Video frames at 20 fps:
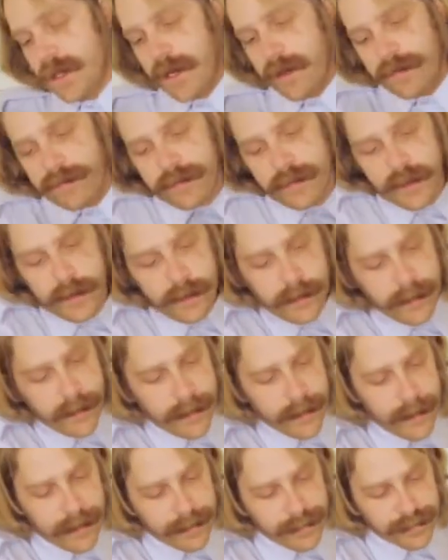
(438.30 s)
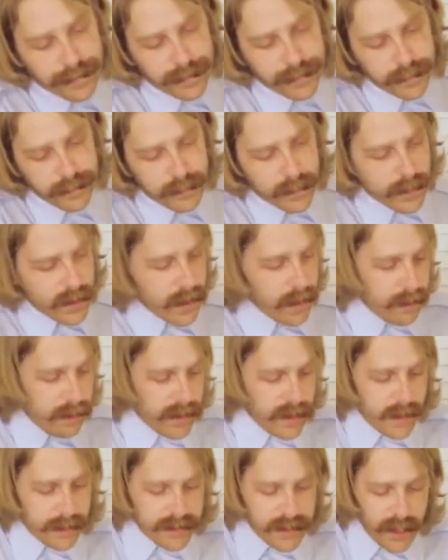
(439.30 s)
airflow,
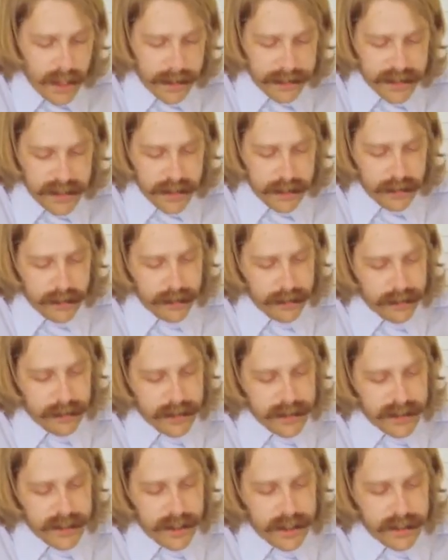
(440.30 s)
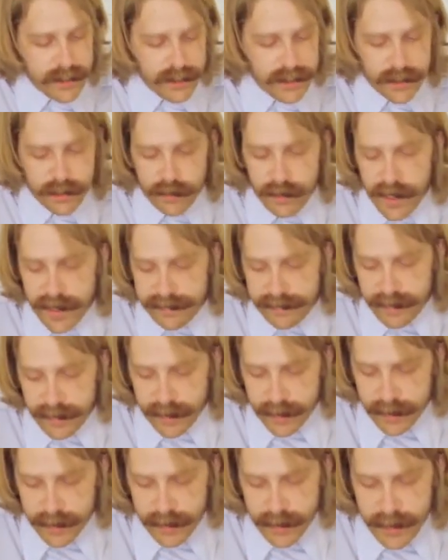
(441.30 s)
but up top too, it's not just a
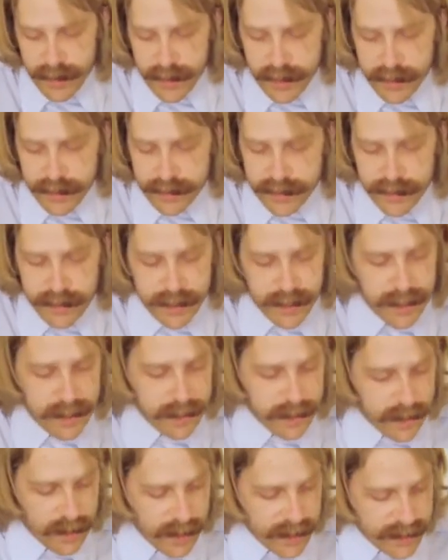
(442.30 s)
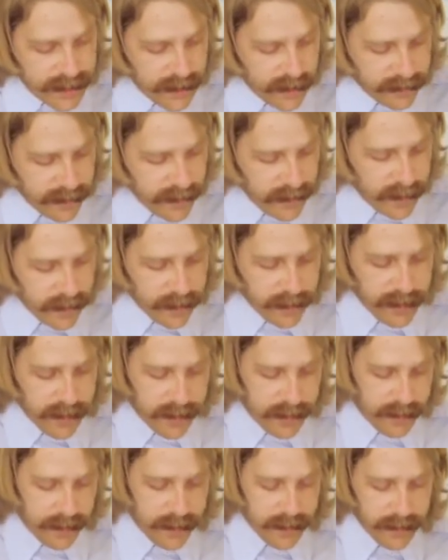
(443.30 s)
graphic. So you got your glossy over here and
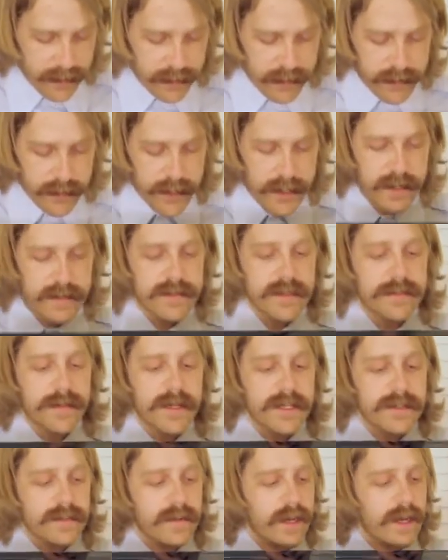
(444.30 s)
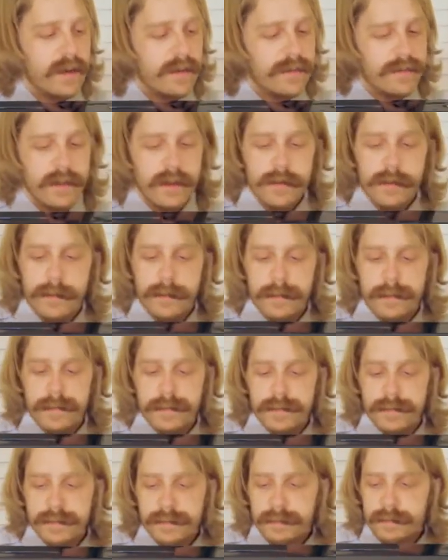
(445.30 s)
then plenty of space for airflow.
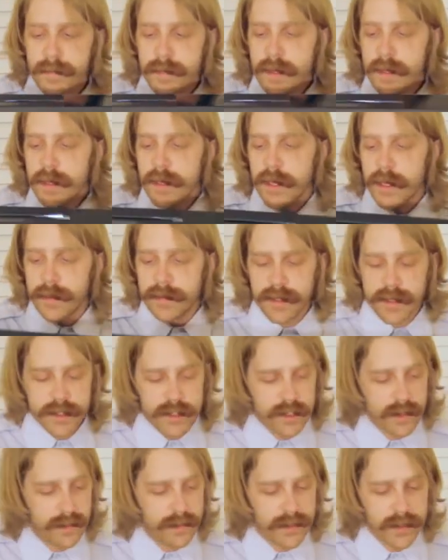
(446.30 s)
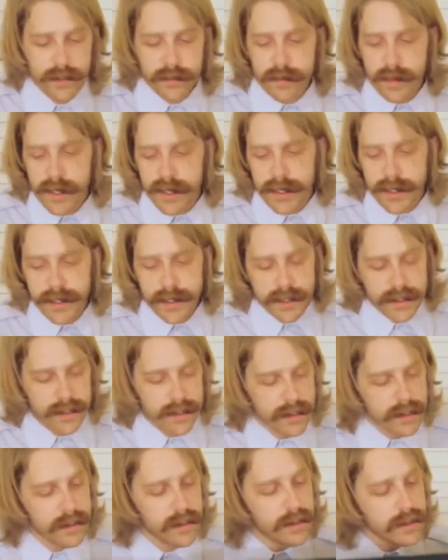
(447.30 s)
There's your Blu-ray
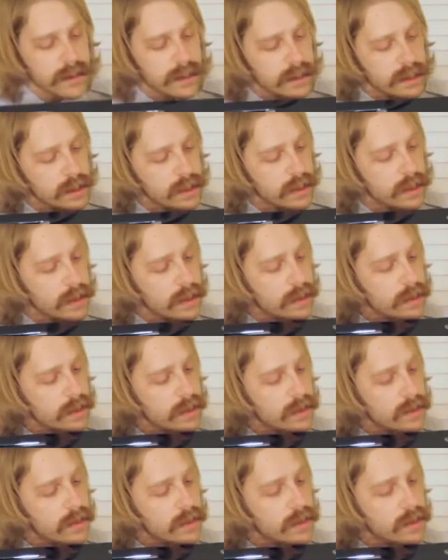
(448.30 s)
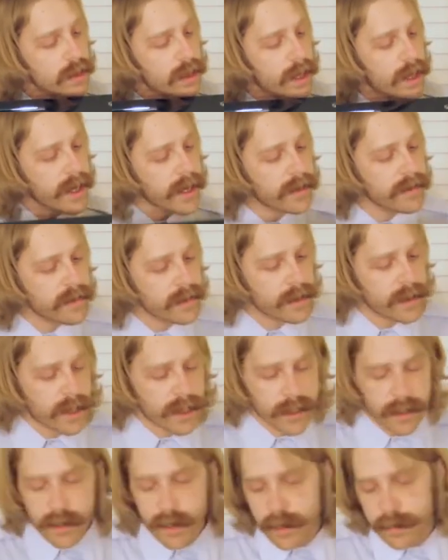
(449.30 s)
disc drive, you
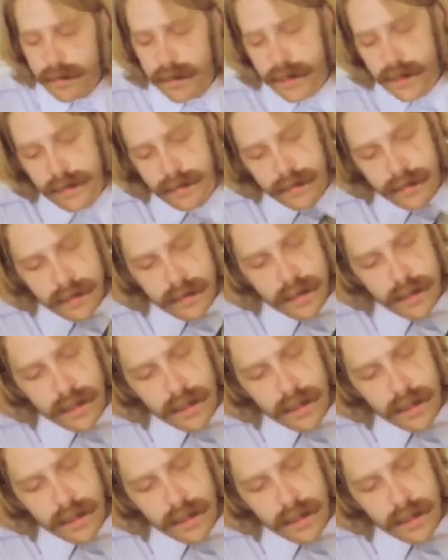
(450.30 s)
got your on button.